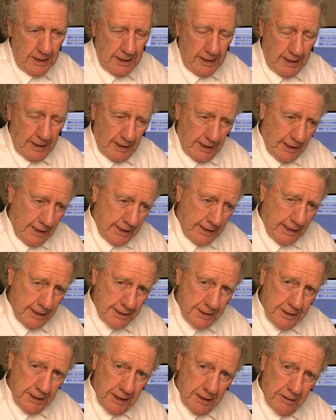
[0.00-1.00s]
and like I
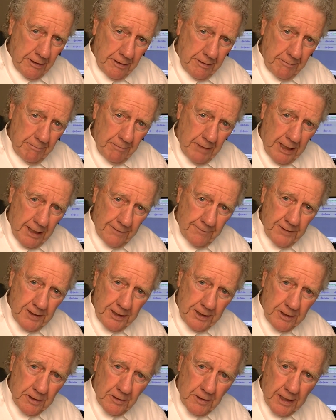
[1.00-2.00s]
said in my
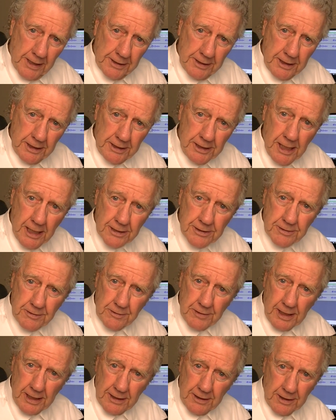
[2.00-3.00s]
video I did
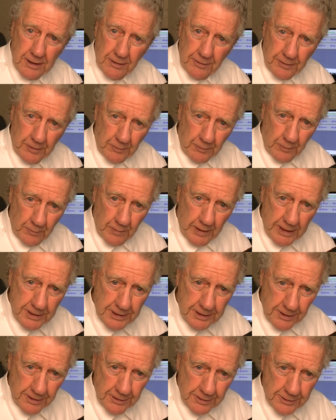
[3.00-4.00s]
yesterday, they'll know the
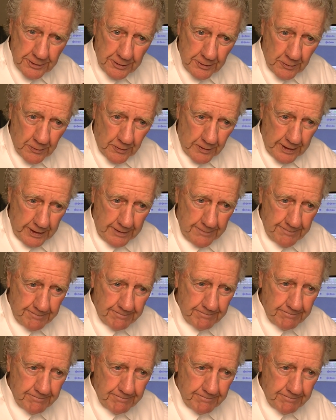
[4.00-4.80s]
rest of the story.